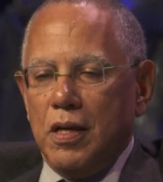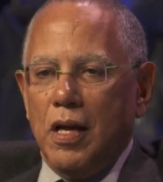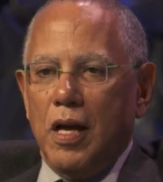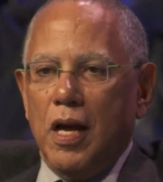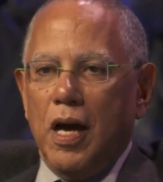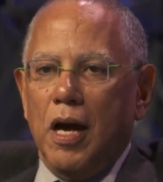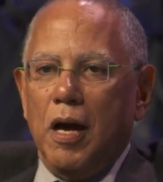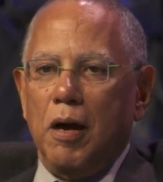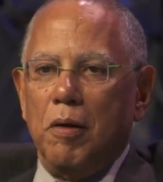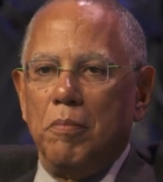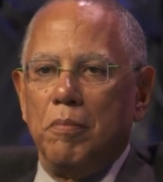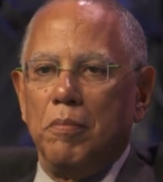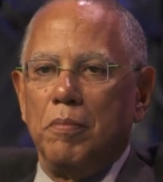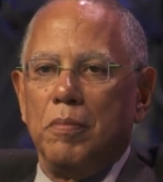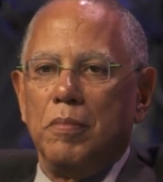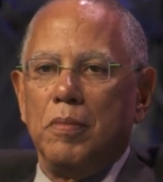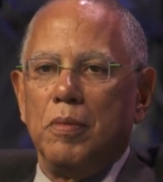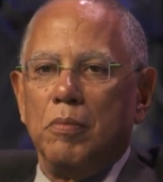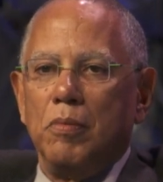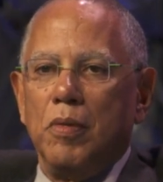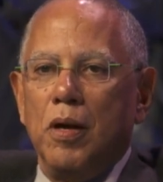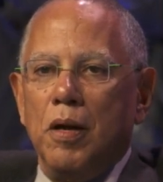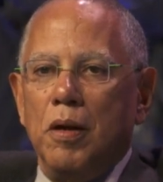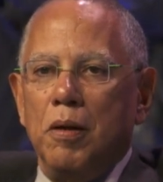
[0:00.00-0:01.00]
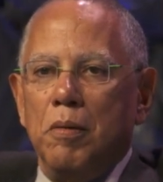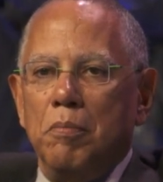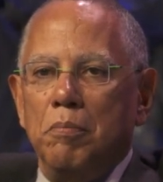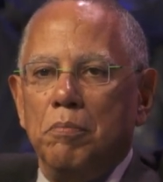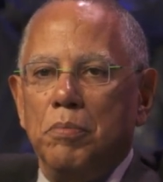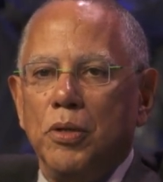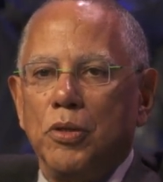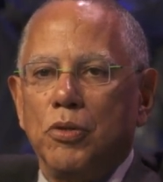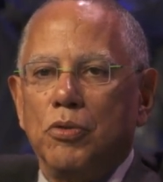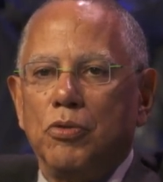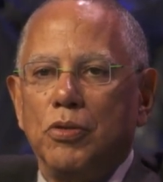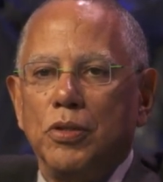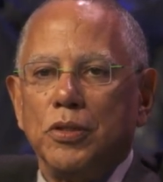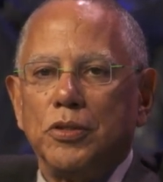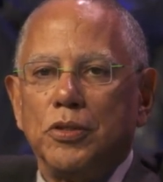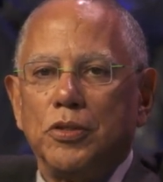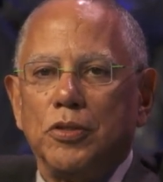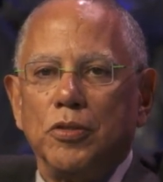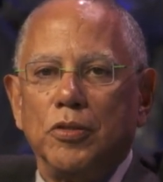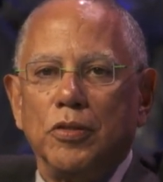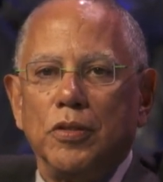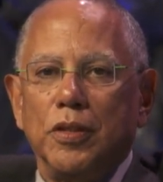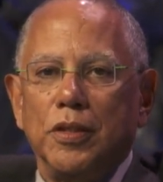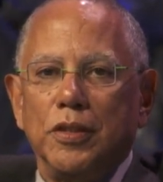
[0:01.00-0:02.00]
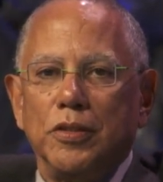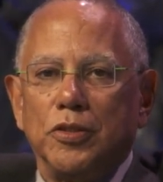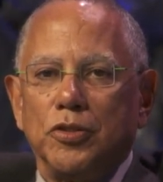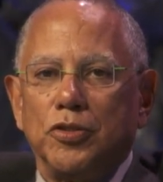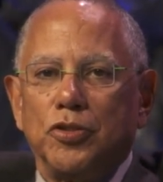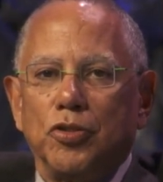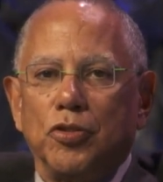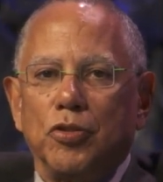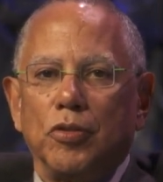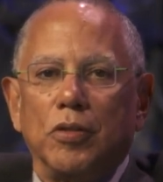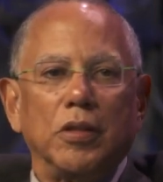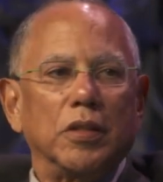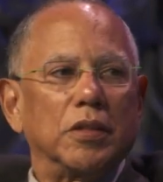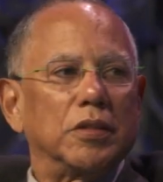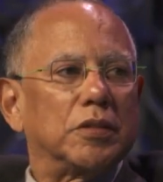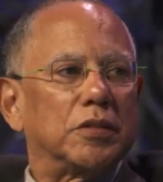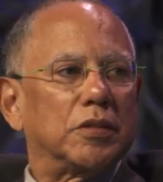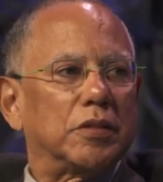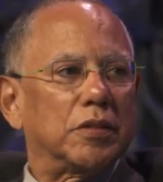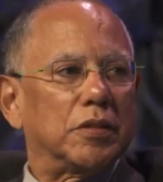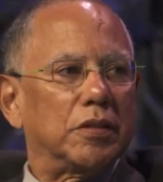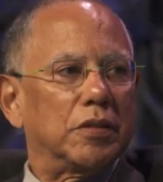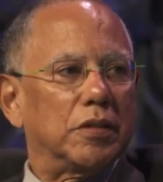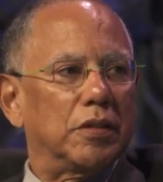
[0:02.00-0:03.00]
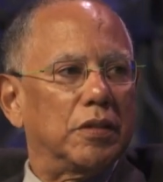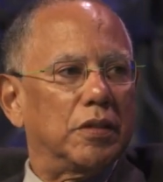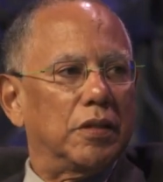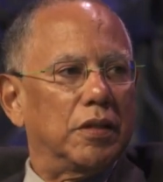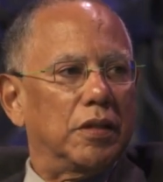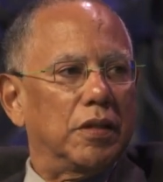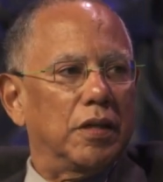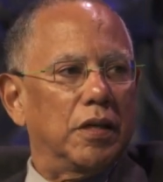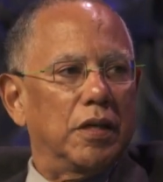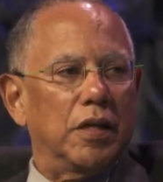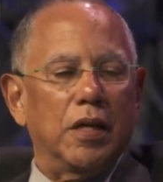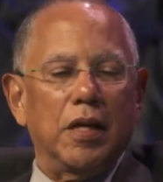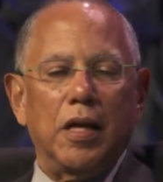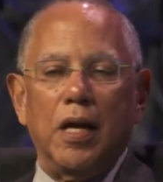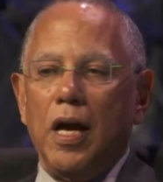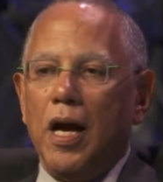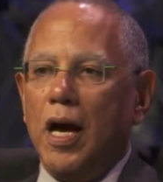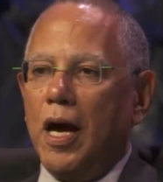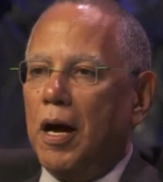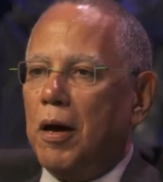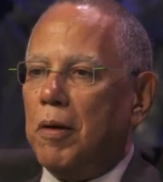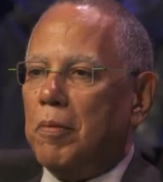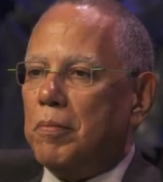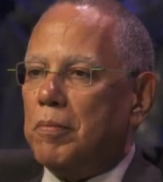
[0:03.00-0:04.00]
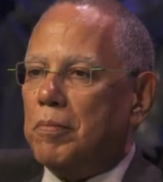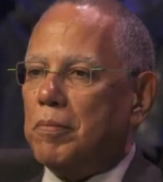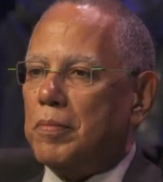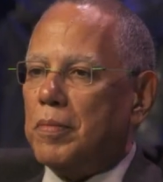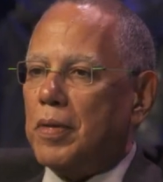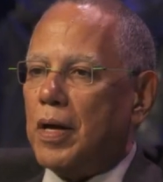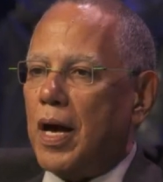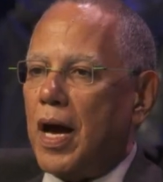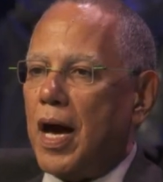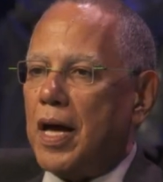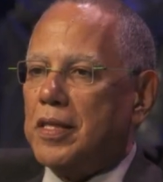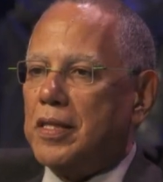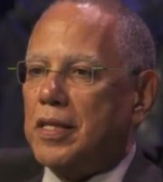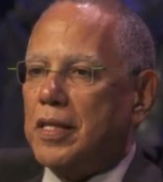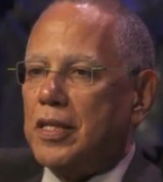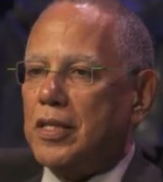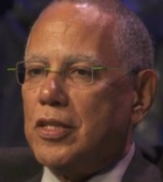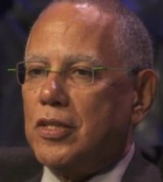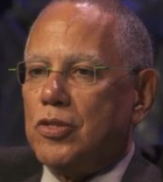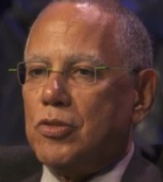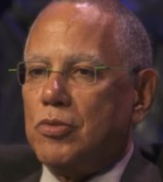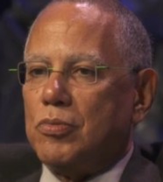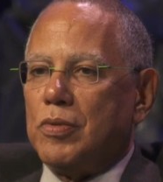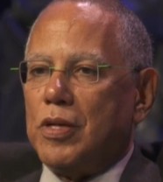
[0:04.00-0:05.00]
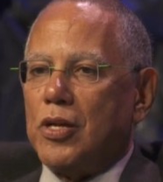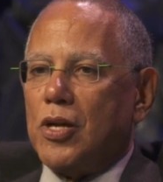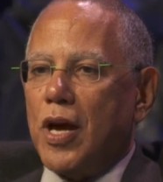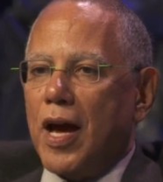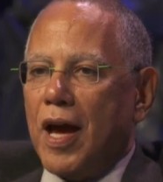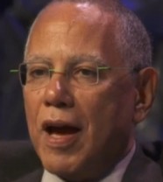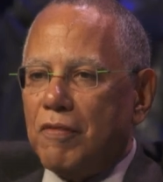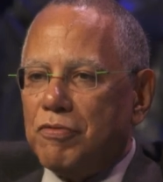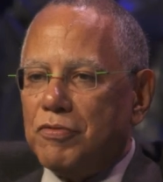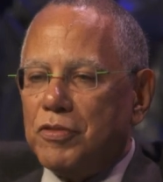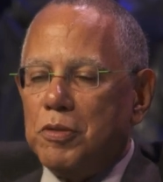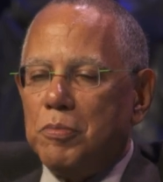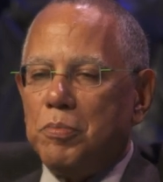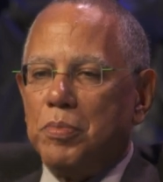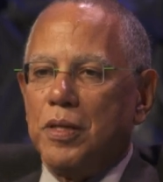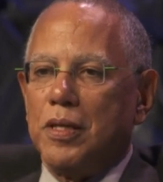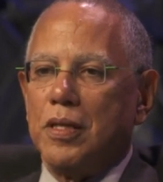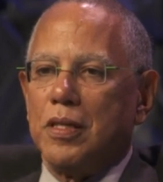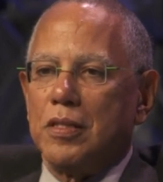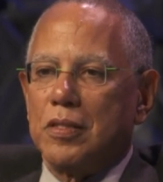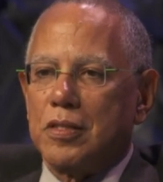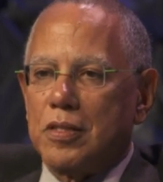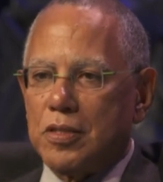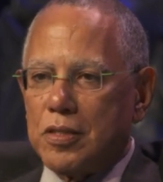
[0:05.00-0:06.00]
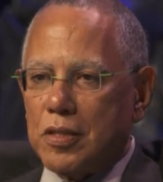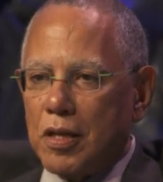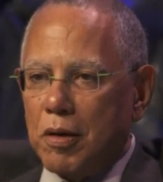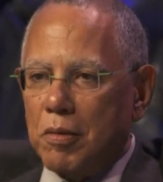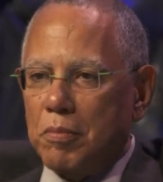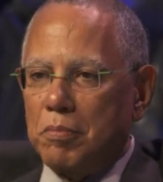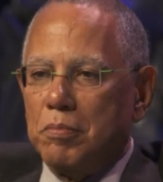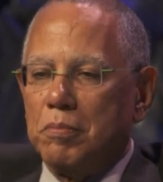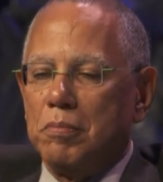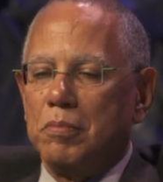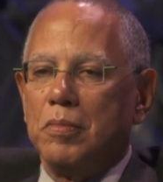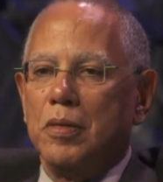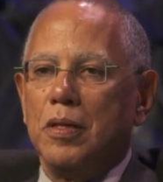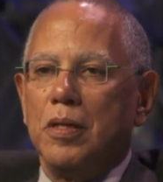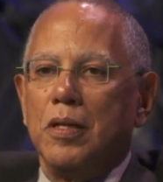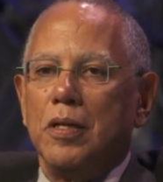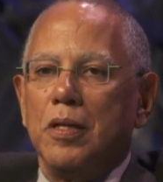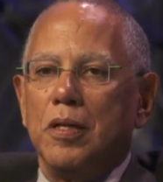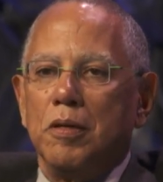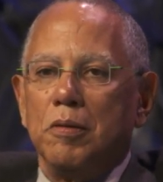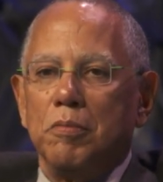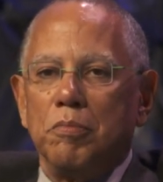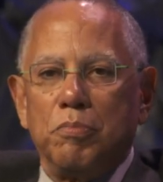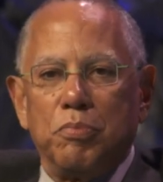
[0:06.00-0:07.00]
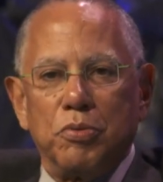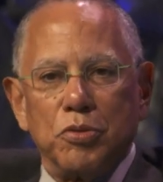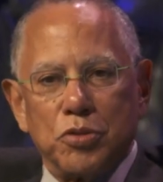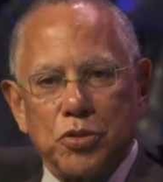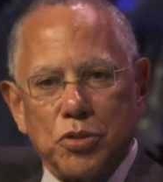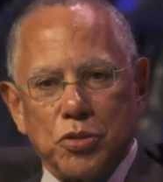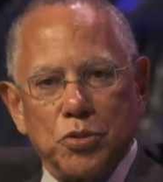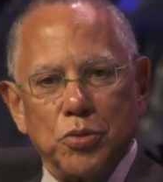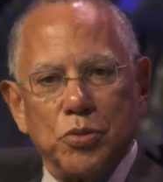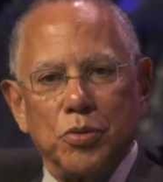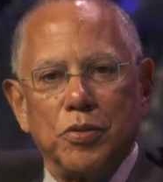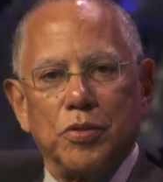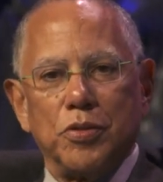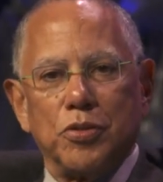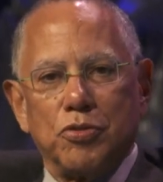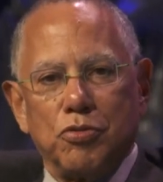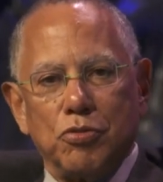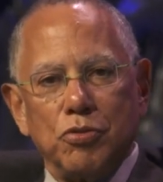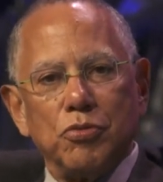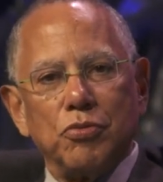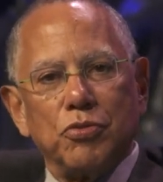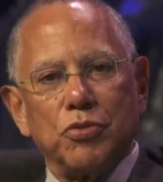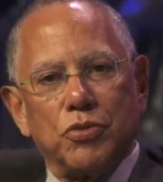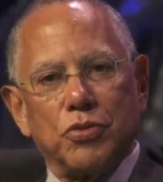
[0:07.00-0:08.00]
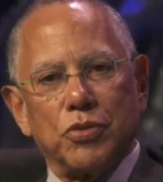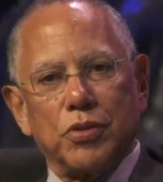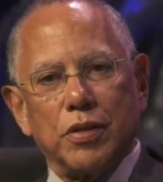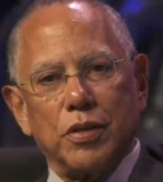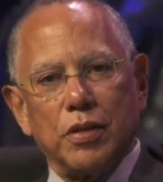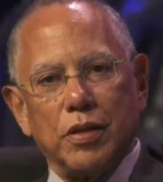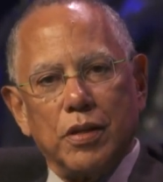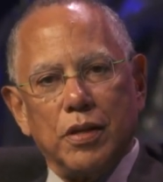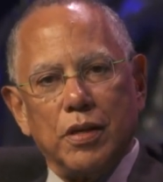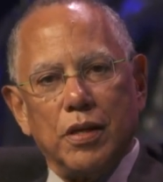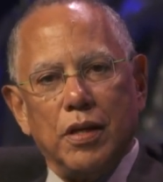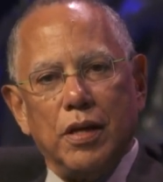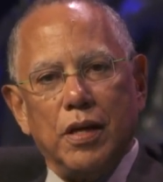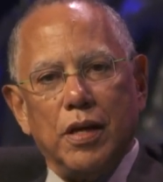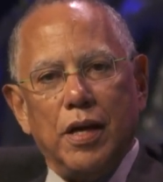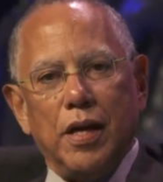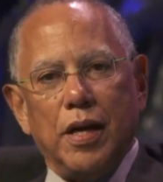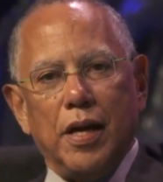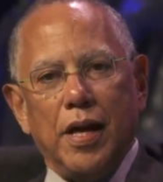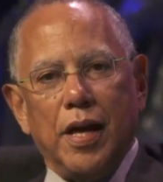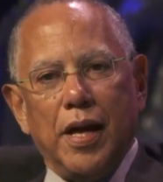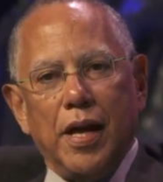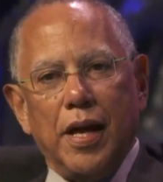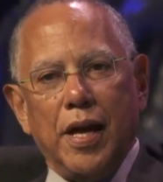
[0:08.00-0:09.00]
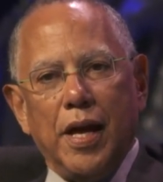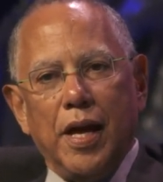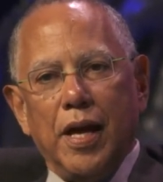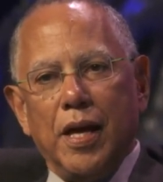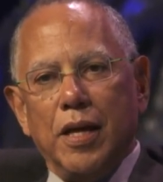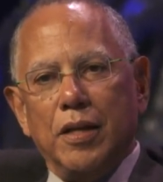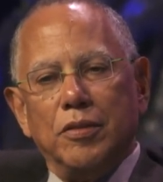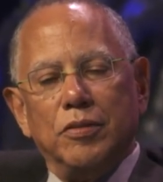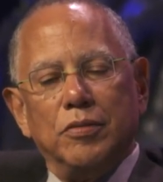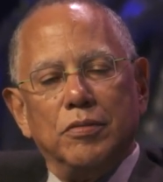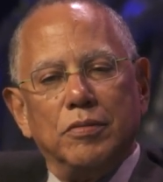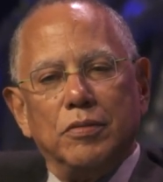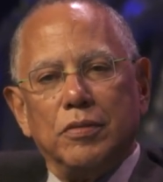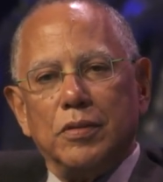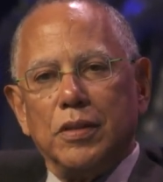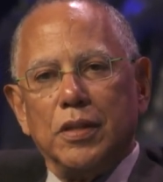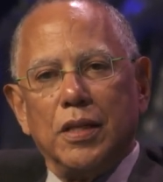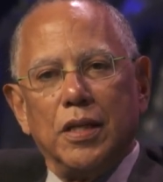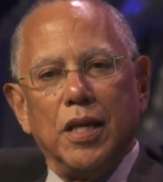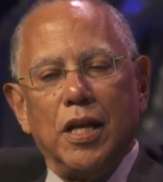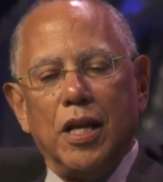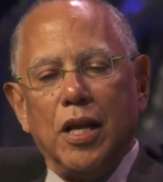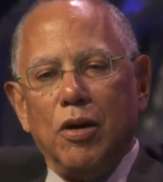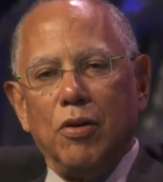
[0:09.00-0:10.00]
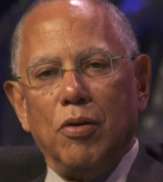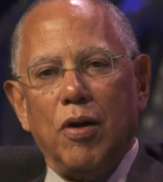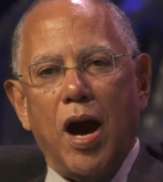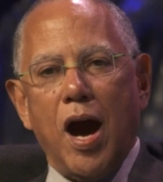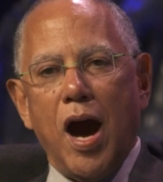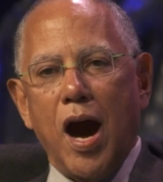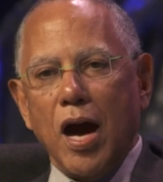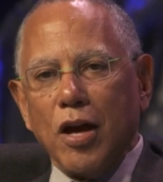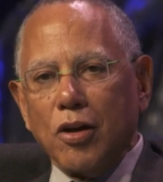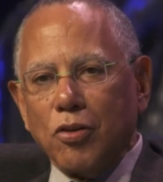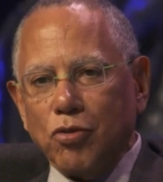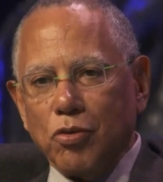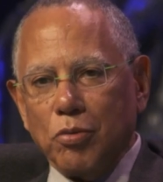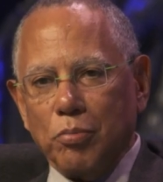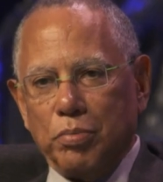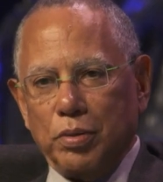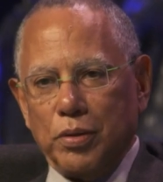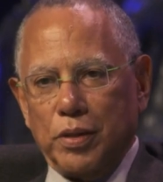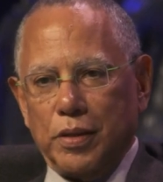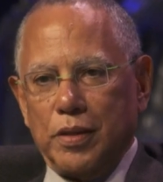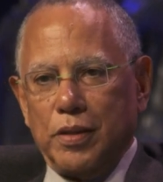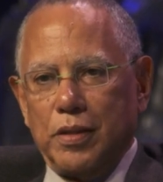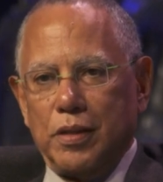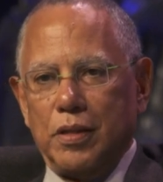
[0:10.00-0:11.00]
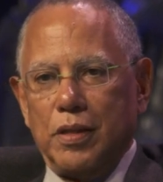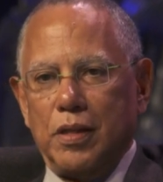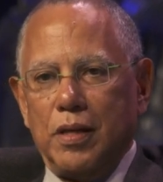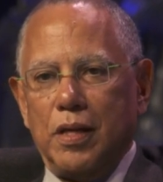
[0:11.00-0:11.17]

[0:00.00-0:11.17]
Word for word: Um, Bill Kristol is a journalist um, I think you, you have to be in some pursuit of the truth and, you know, honorably.